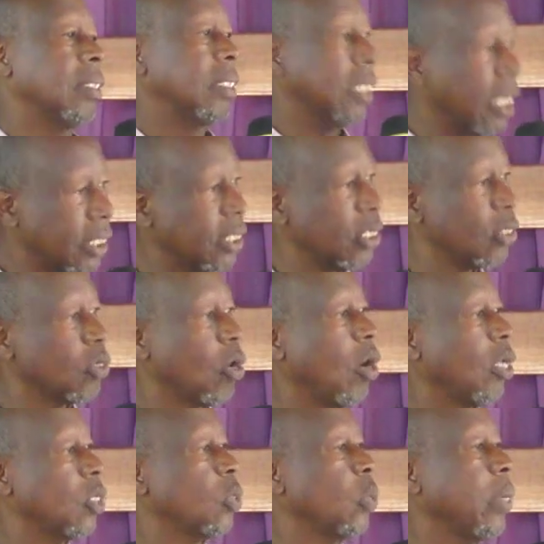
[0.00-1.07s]
This is
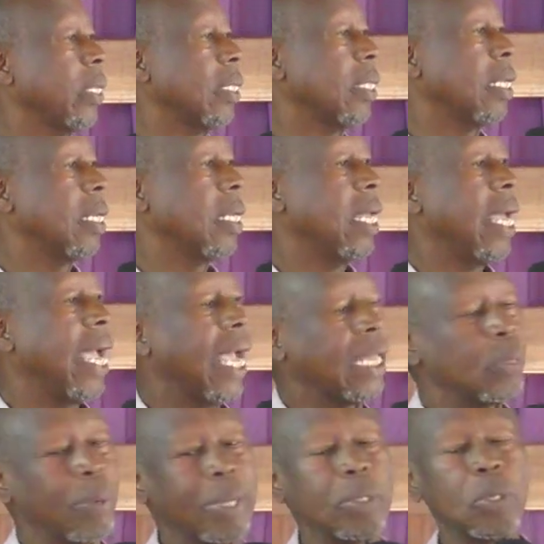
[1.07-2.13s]
God's will.
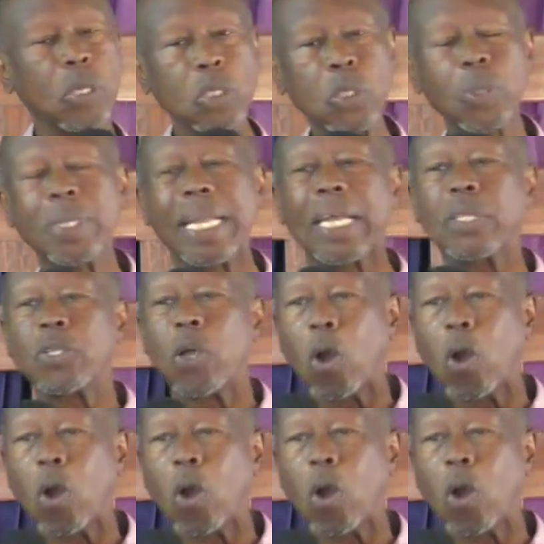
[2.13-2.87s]
And when you do that,